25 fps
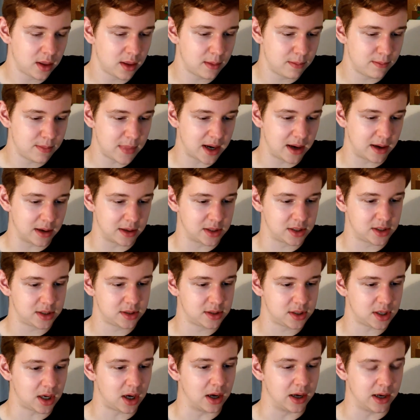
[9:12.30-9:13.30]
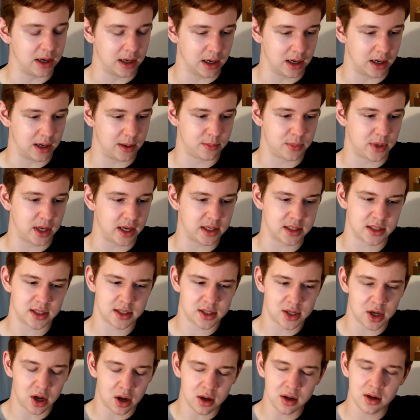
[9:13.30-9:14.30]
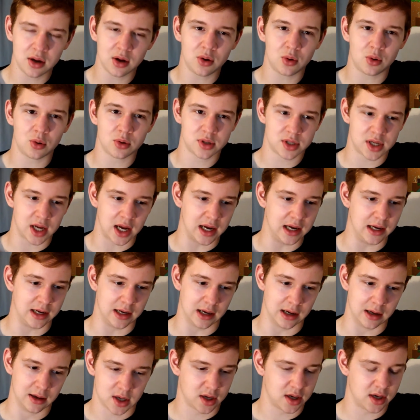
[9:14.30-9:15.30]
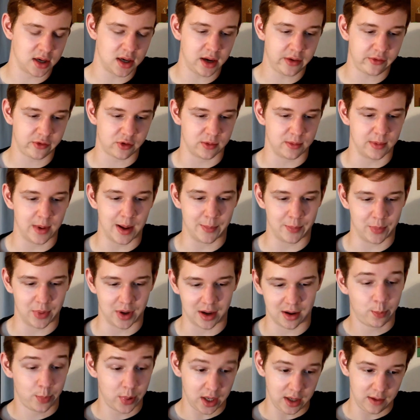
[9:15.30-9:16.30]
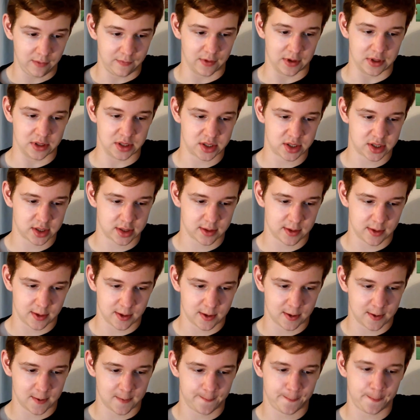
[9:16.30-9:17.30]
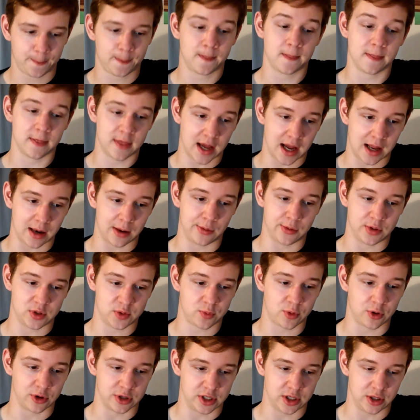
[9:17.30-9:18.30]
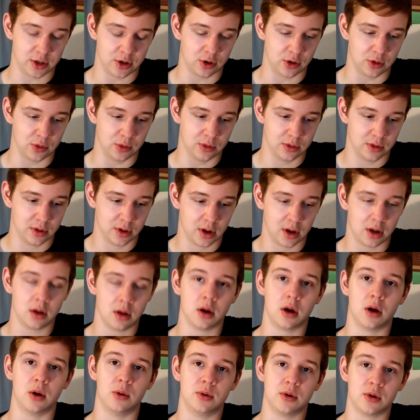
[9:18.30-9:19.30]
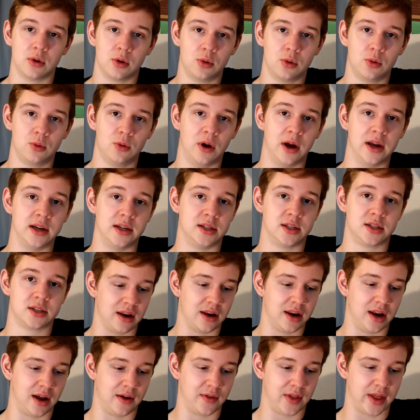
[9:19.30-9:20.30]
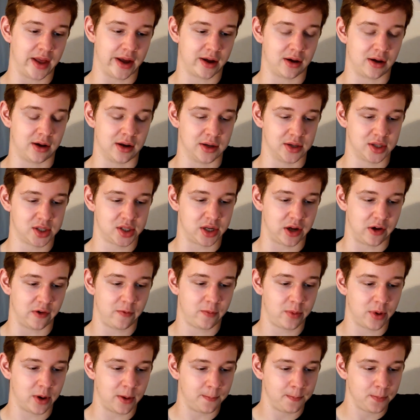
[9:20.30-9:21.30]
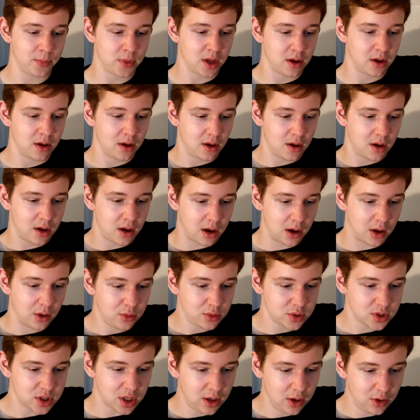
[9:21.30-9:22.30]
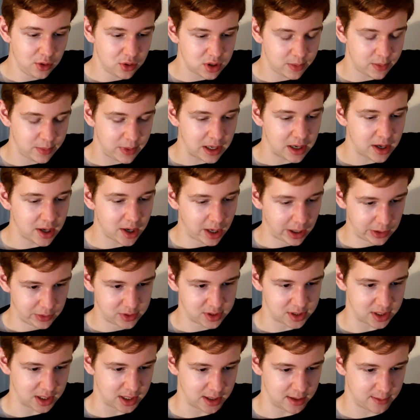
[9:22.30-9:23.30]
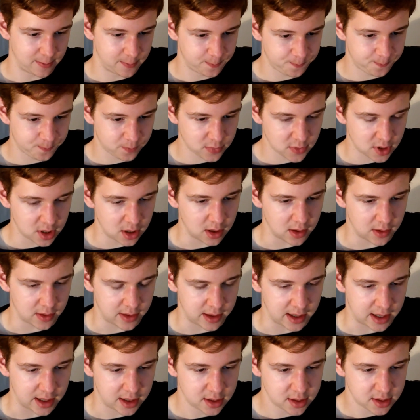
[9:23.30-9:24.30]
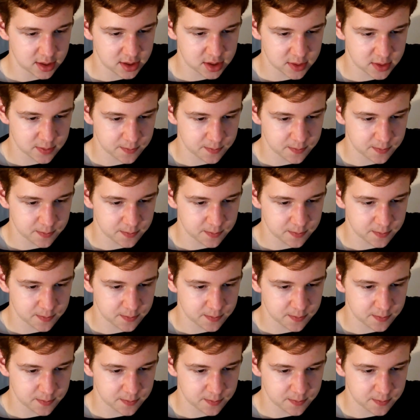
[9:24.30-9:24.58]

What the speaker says: Mega Tiger update, is it Tiger or Tiger? I can never remember. Beavers, that looks pretty cool. I would always love that kind of stuff, but I also looked a bit closer at this